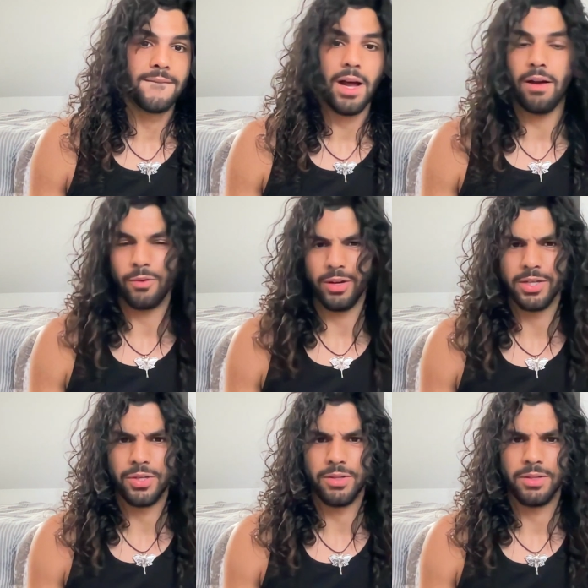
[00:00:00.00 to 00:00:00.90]
I've got
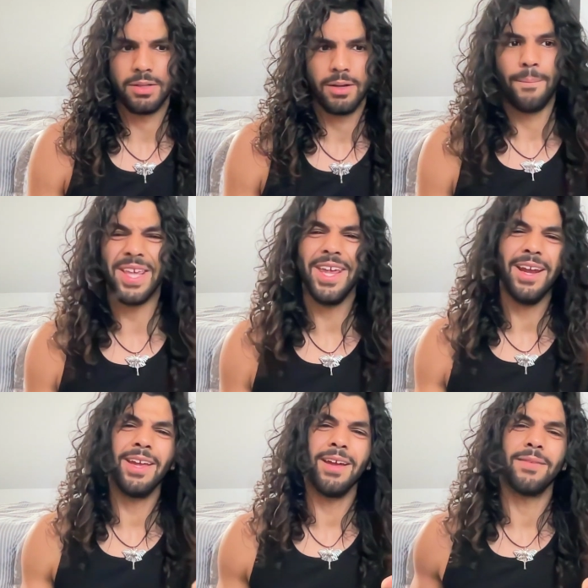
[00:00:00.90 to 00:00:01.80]
issues. But yeah,
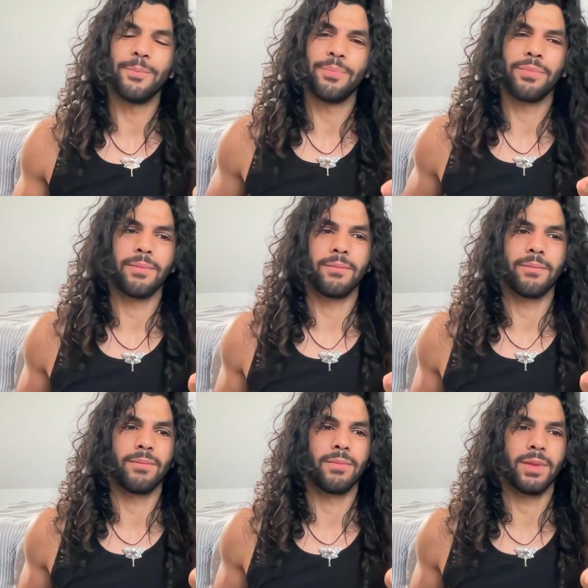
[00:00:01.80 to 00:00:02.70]
again,
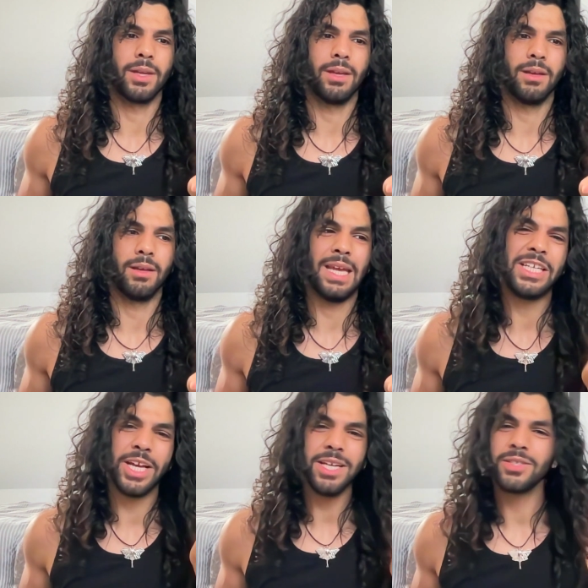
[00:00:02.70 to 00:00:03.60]
it
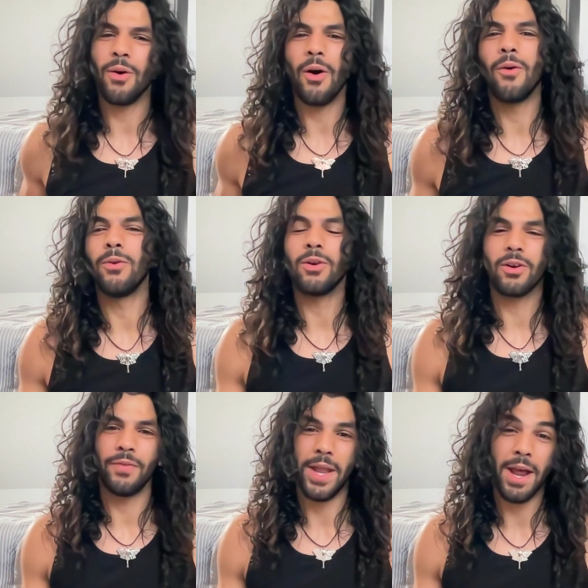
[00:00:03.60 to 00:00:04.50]
changes the whole look
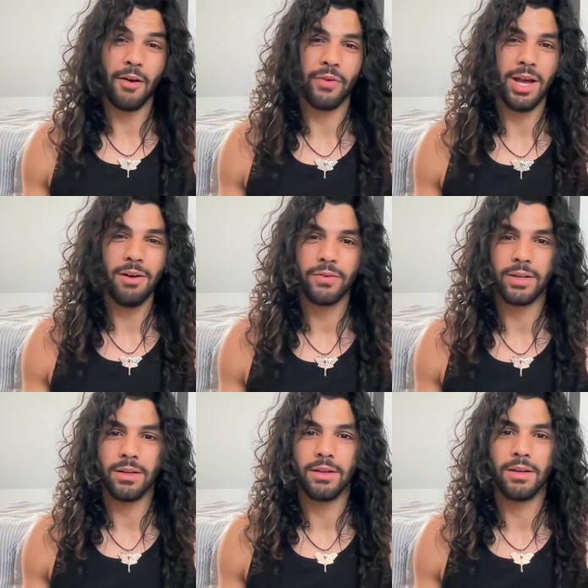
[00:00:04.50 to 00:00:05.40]
of an
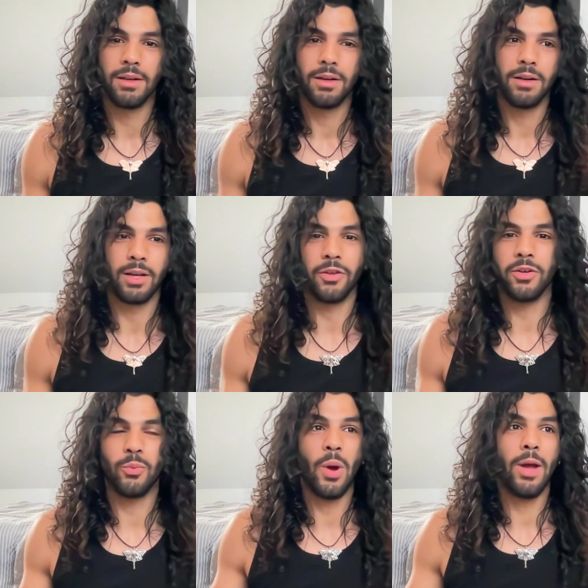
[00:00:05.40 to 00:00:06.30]
outfit. Like you
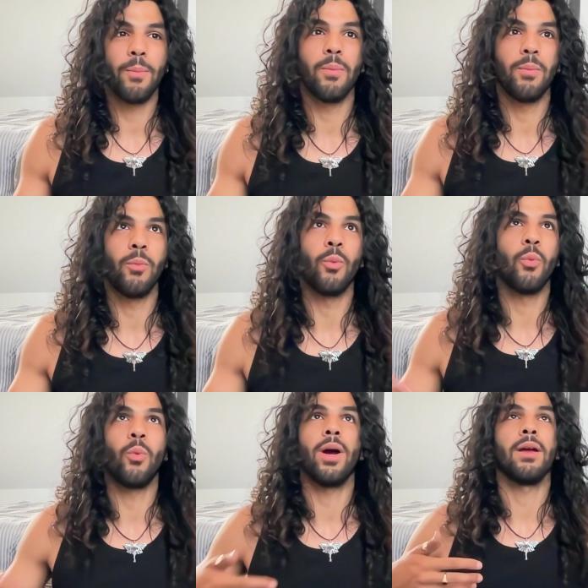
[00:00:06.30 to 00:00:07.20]
could wear
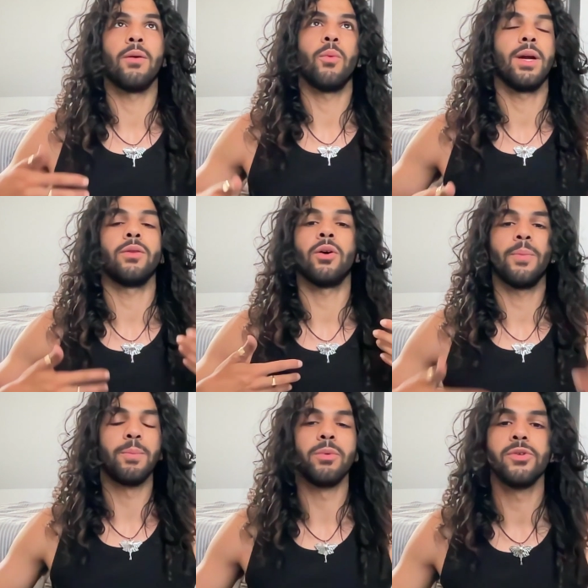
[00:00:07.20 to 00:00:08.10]
a white
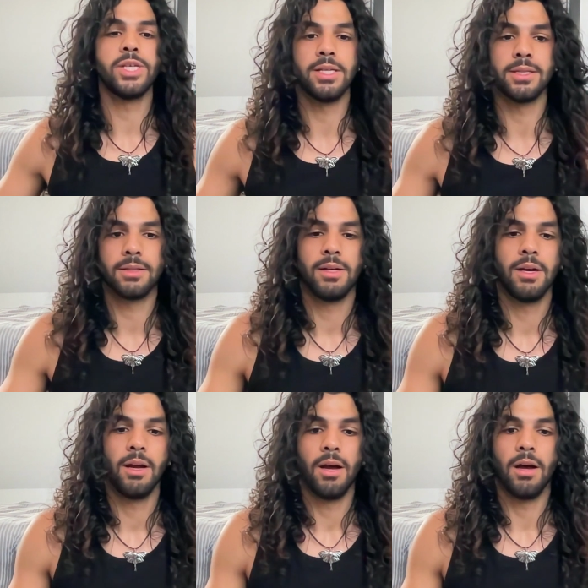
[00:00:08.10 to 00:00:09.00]
top and blue jeans,
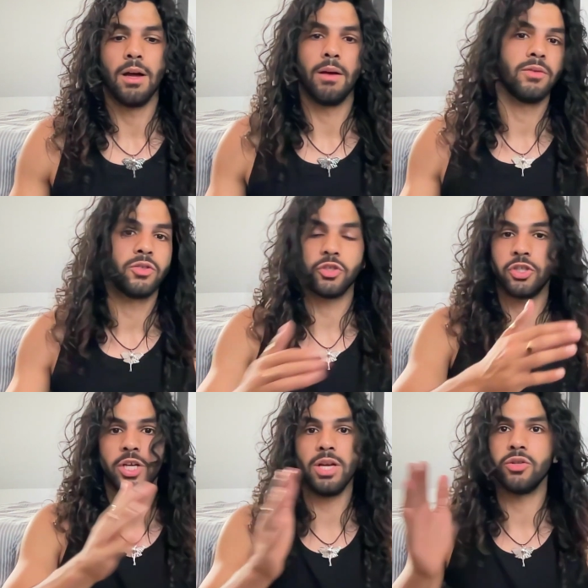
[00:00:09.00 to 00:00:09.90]

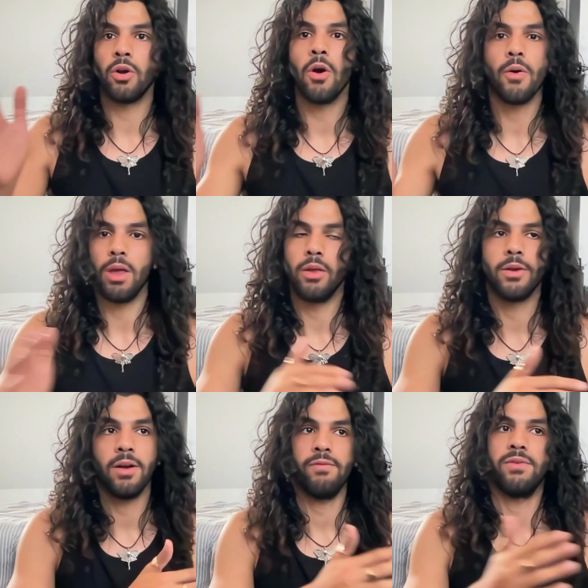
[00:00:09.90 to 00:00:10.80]
just change your coat and
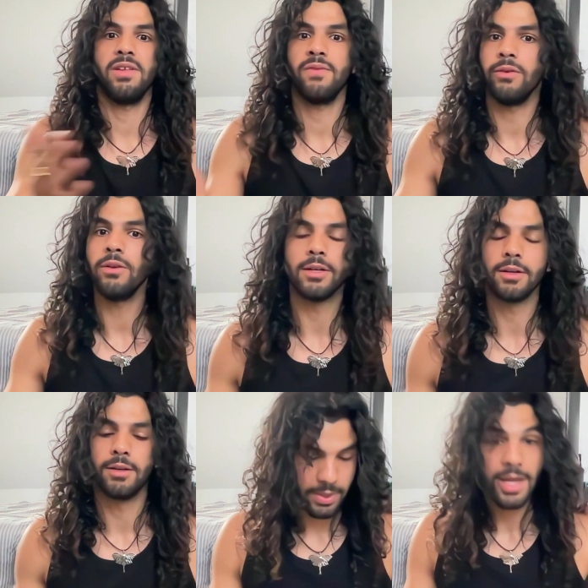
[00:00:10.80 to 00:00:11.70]
you have a different
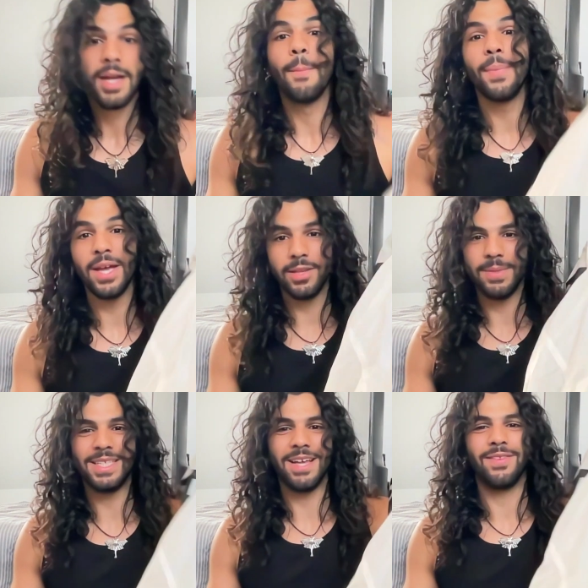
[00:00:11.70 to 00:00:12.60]
look. Better to be
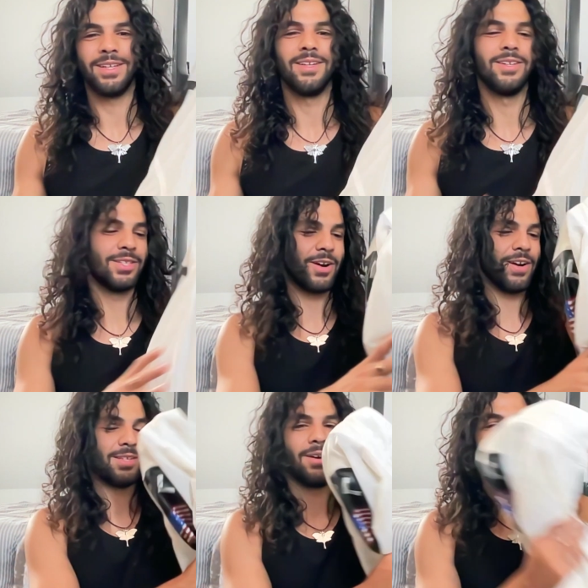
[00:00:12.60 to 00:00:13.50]
safe than sorry,
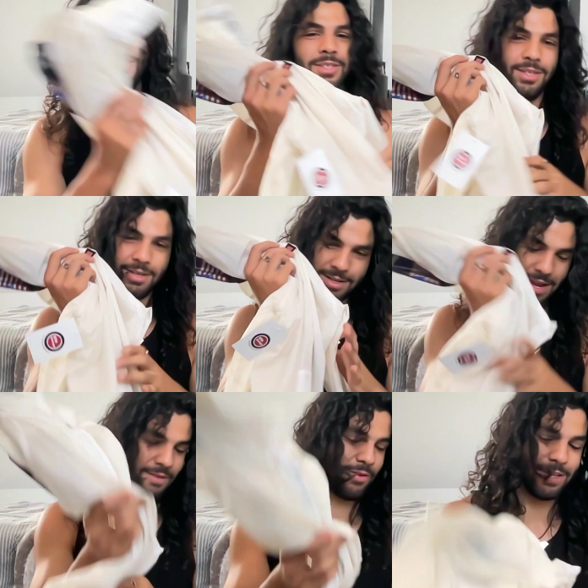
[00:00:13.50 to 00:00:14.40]
so I've
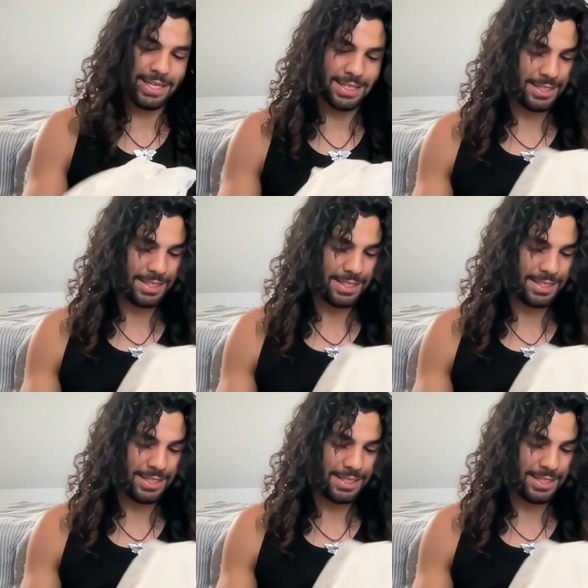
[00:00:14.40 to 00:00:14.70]
got this.